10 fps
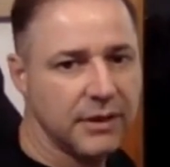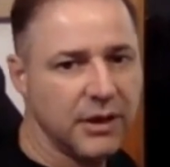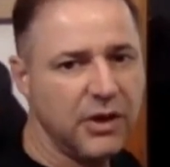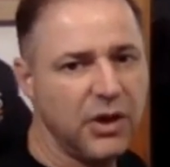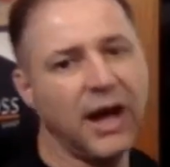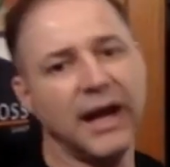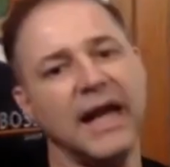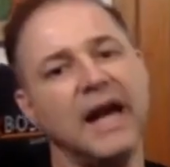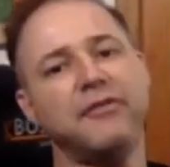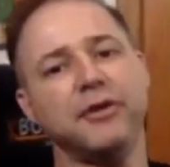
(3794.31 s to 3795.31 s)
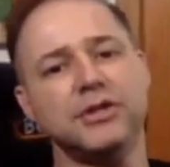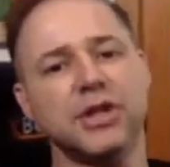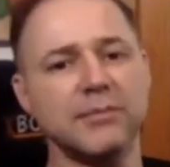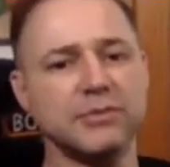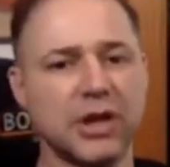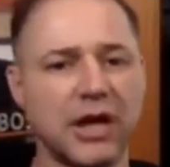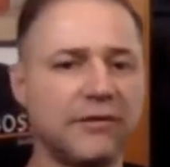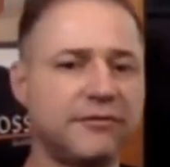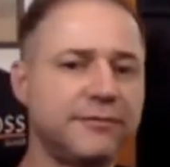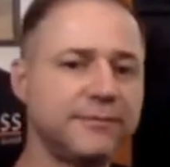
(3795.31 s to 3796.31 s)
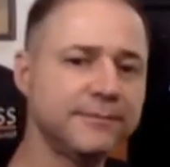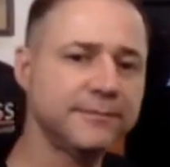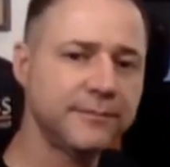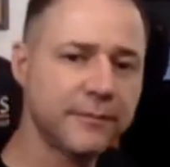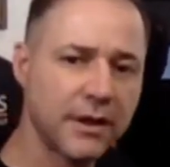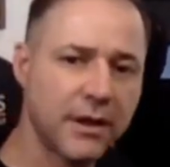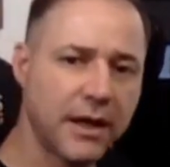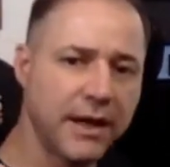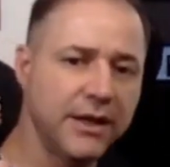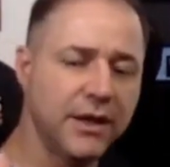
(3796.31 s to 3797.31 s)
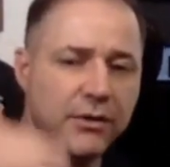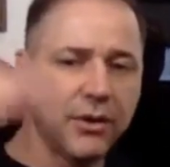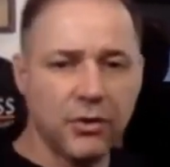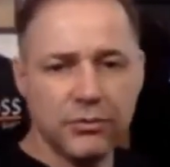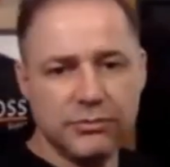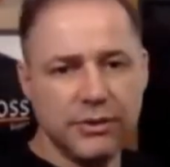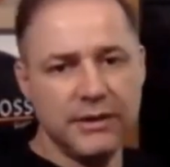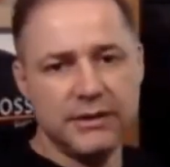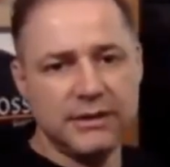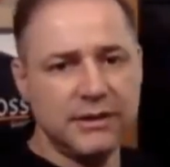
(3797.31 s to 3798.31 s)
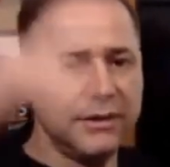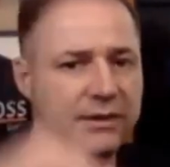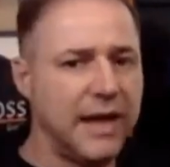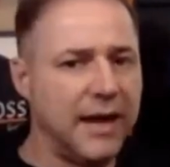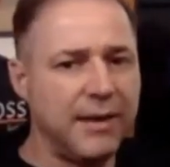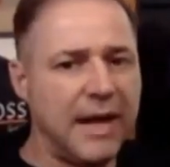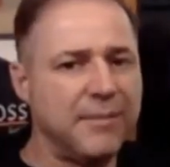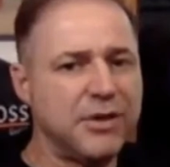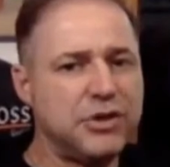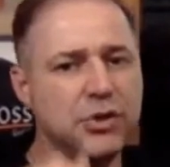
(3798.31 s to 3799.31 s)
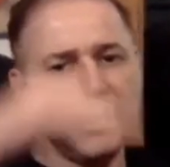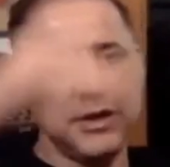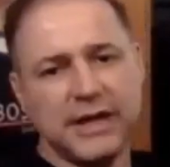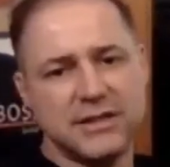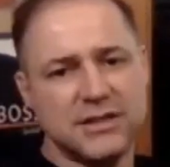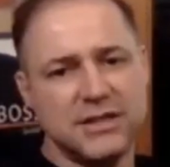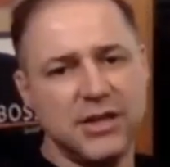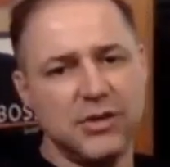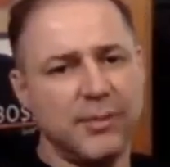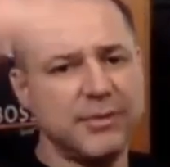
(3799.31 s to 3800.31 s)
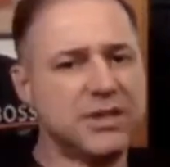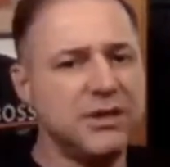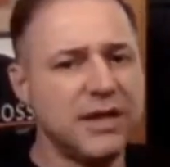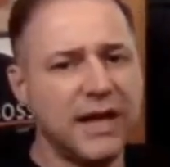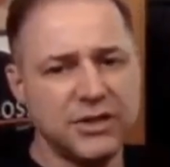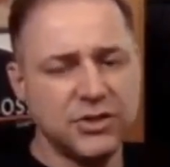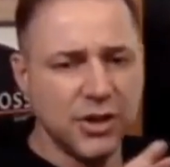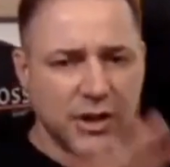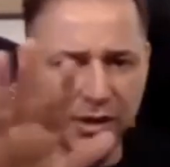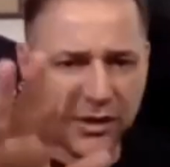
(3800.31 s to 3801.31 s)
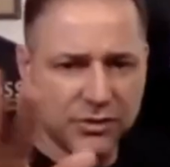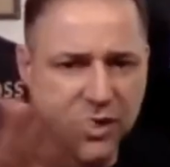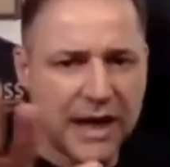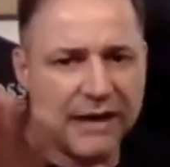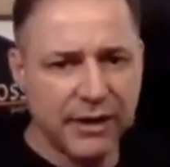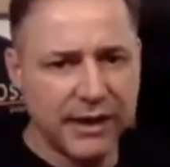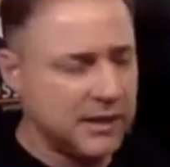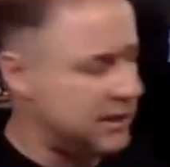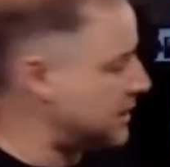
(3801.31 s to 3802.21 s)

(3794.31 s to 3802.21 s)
Not level in terms of, I'm a junior, the guy's a senior, I'm a senior, the guy's a junior. No. It's not level like this.